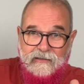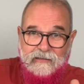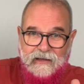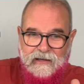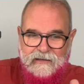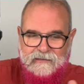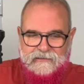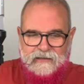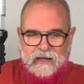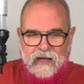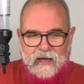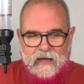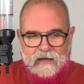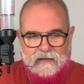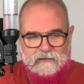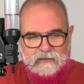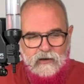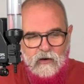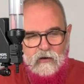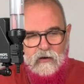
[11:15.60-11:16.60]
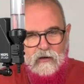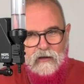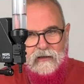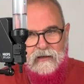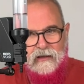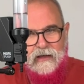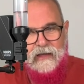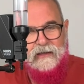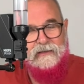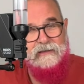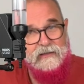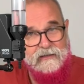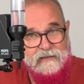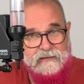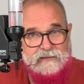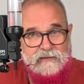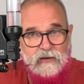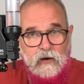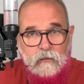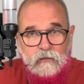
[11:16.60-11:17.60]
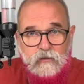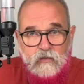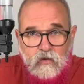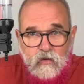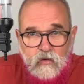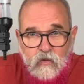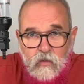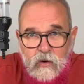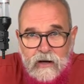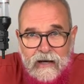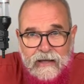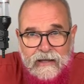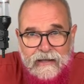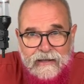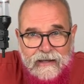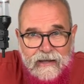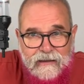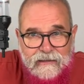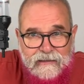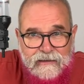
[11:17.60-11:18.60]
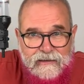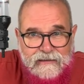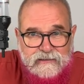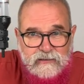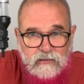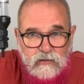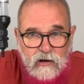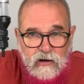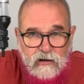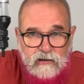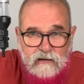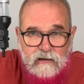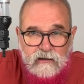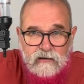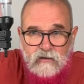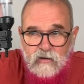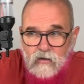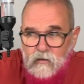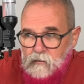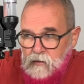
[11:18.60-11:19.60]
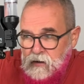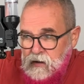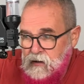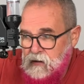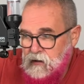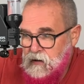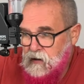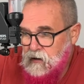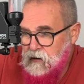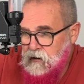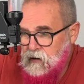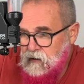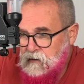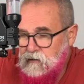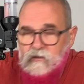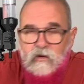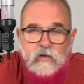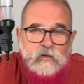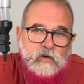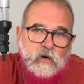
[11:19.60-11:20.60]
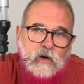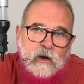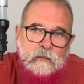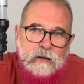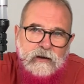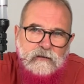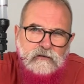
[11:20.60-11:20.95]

this. So it takes time to really get this right. It took me, in total, I made